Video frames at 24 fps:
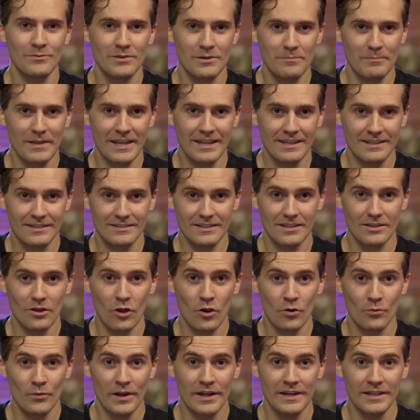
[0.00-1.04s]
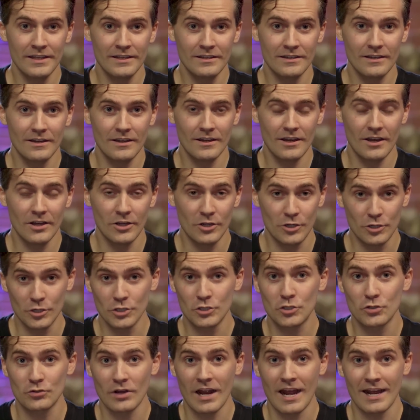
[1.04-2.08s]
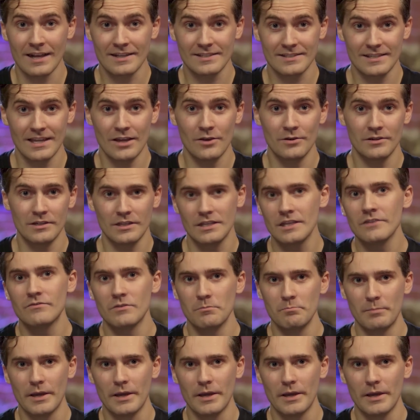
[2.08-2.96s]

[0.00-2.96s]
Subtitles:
would make already a good track sound even